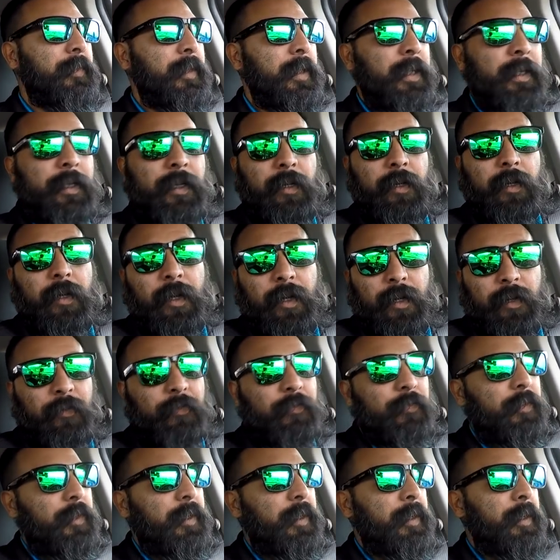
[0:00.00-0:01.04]
in a
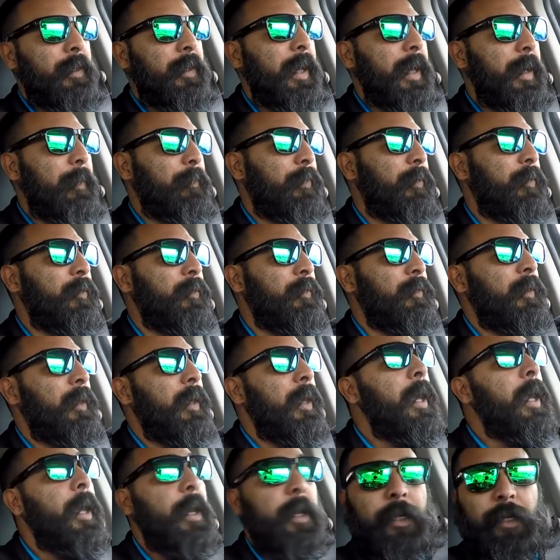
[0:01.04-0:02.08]
loft in April
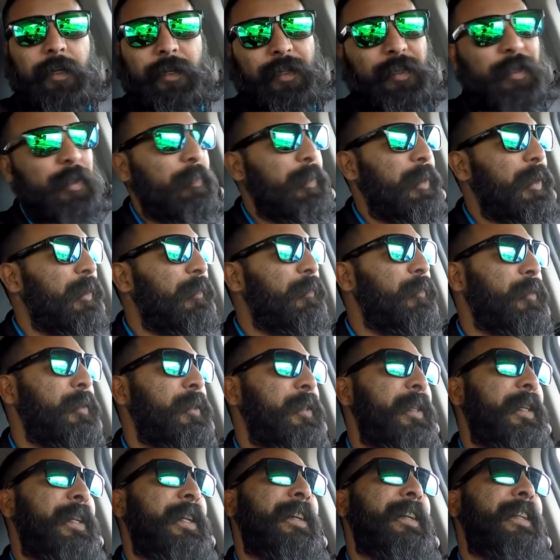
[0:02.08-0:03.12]
here in the beautiful
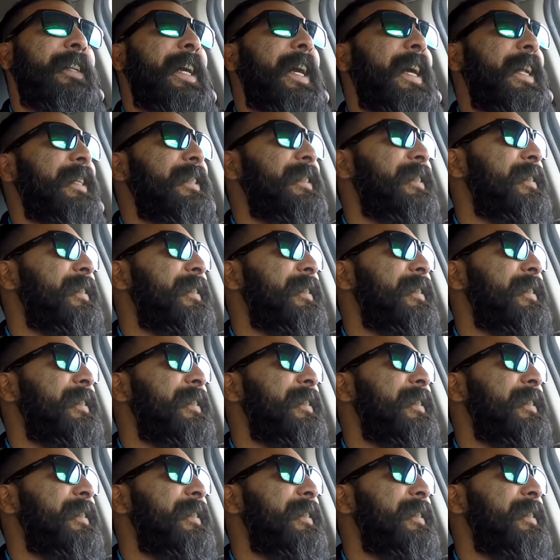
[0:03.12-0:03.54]
city of Dallas,